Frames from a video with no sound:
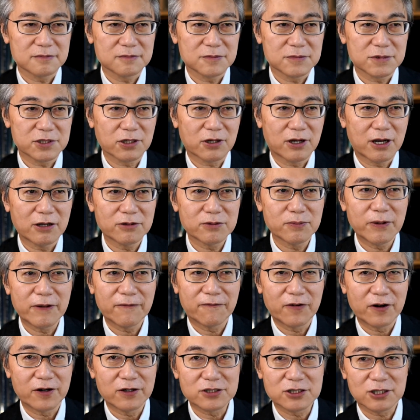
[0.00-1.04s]
so I'd be
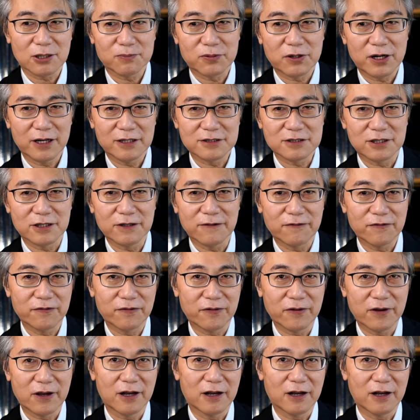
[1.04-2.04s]
very surprised if